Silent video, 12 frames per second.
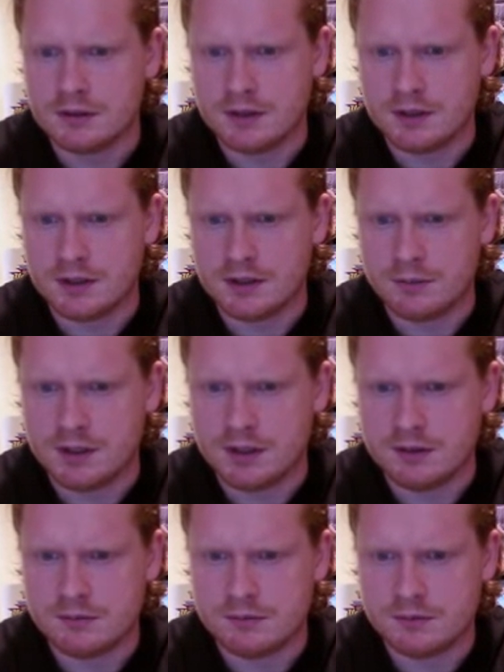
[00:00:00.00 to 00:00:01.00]
There we
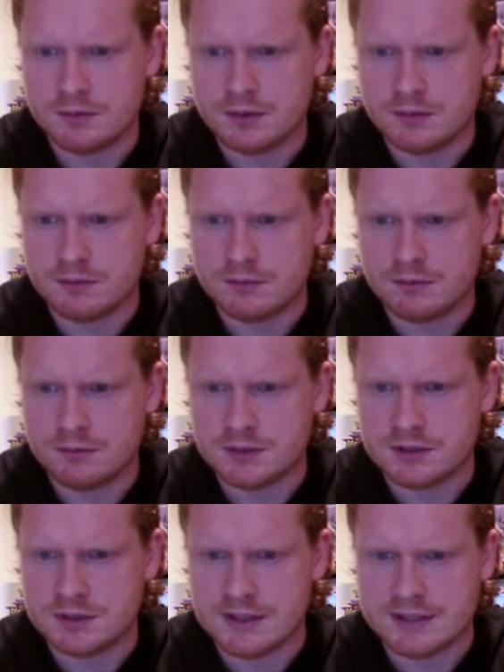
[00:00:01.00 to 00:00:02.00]
go.
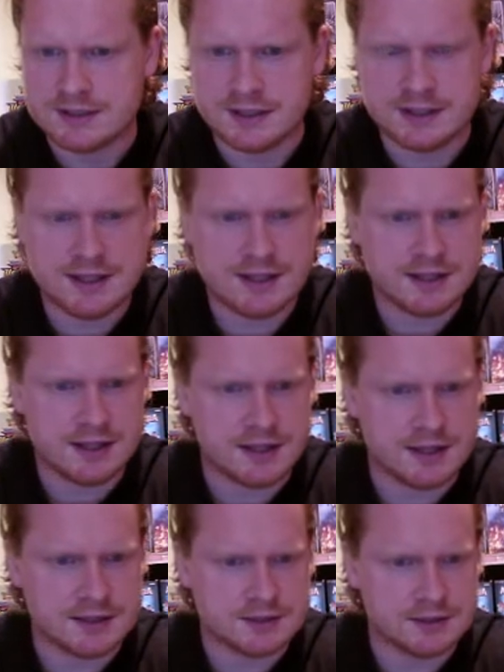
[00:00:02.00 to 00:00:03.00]
So that is added there. The
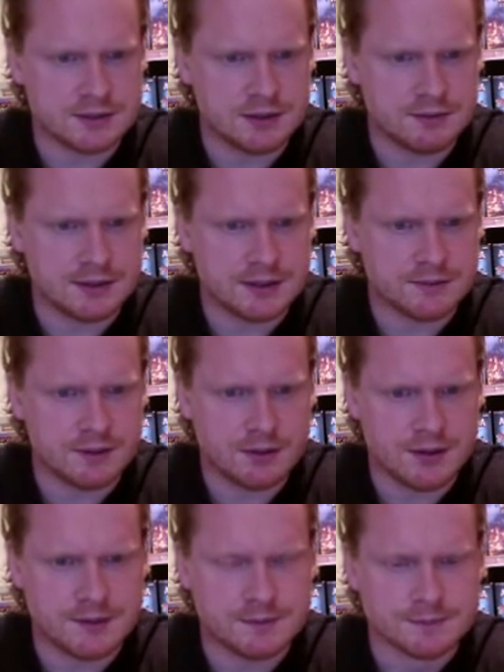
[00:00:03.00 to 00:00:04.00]
Ironcaster, lovely.
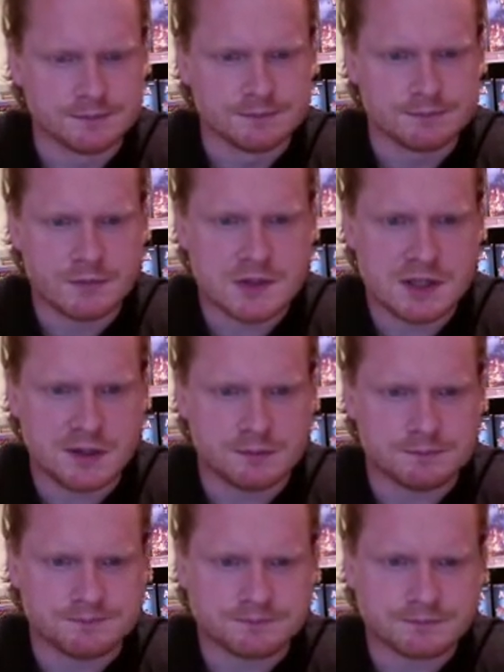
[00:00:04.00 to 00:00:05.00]
All right. So